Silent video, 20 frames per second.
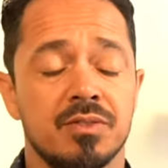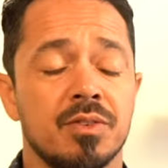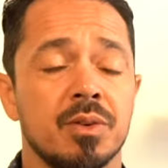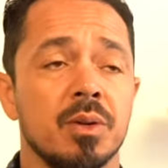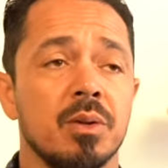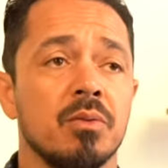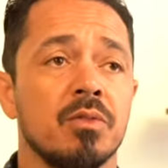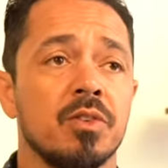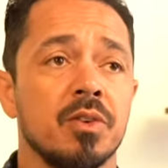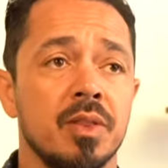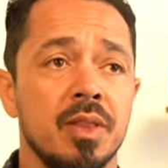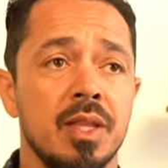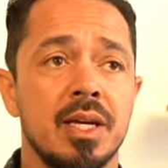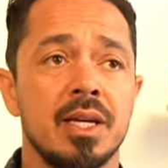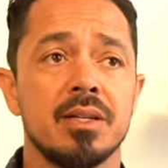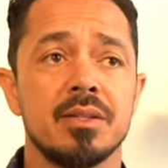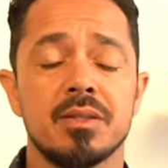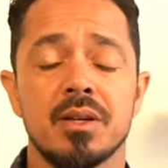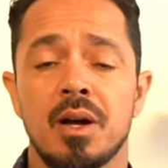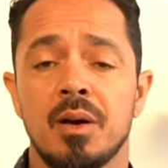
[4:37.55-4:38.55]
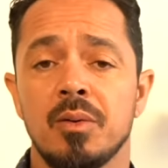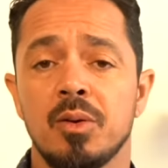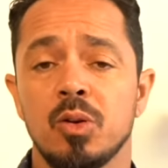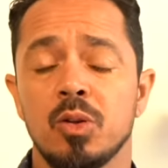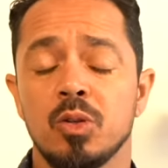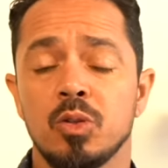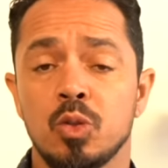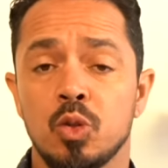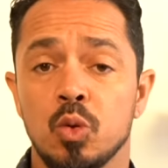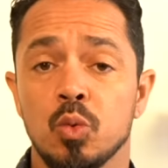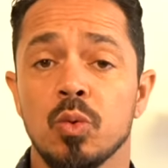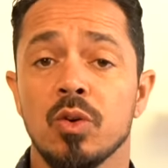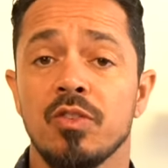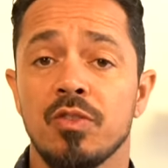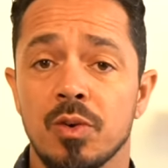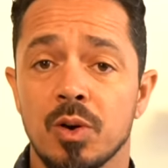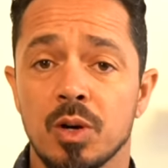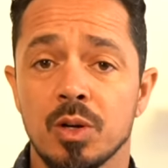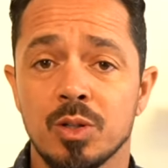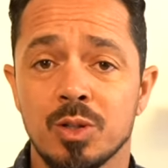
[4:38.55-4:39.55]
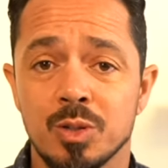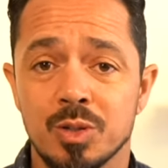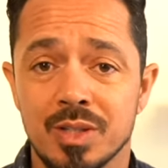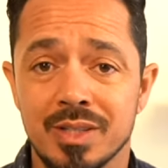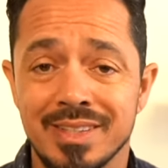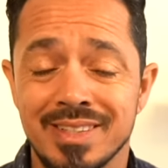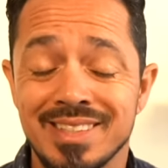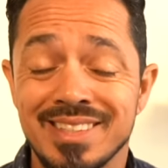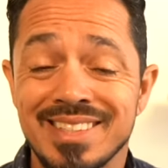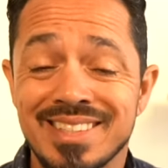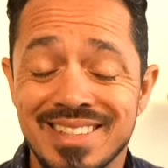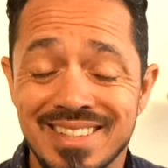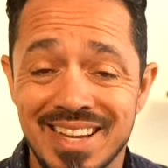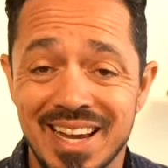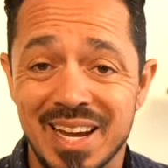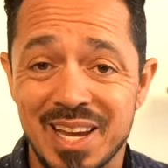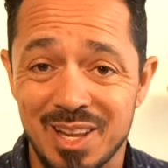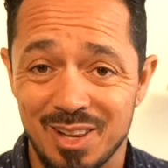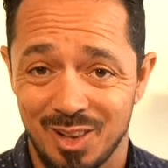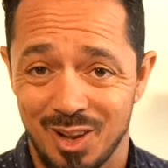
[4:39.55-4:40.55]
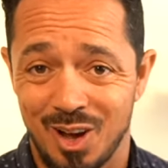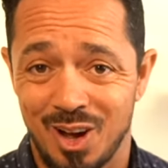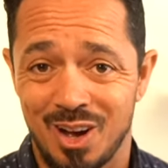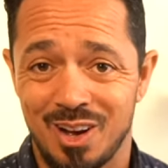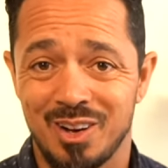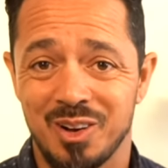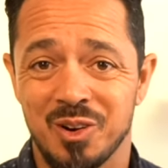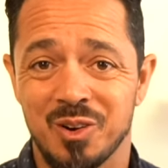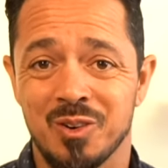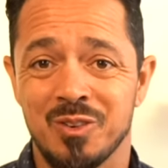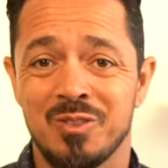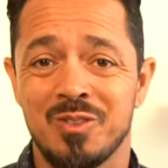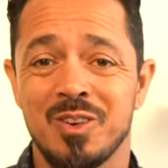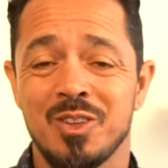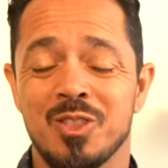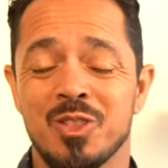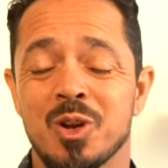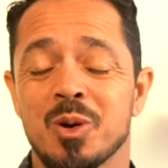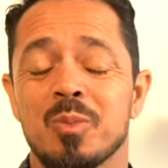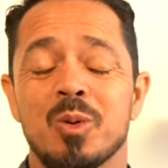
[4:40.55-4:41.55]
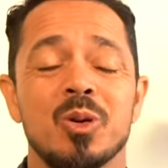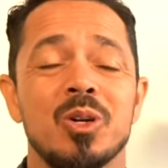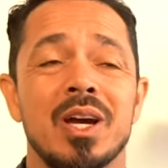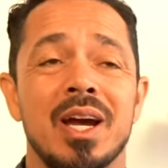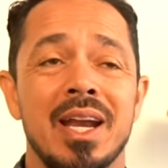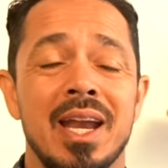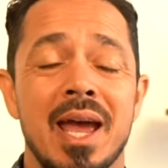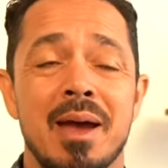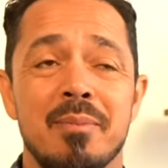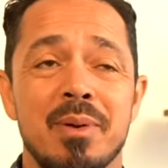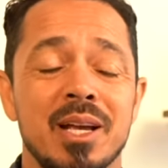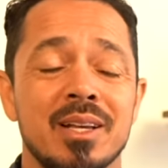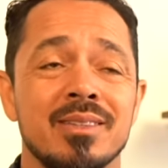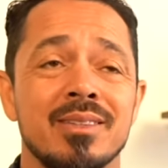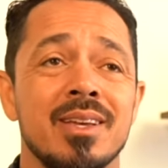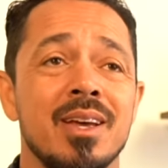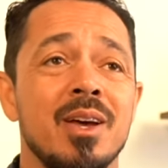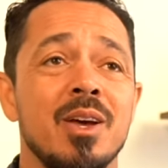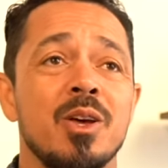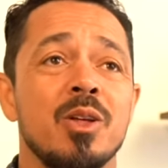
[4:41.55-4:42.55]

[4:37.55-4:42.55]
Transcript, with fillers: For, for this, I'm going to refer to the second law of thermodynamics,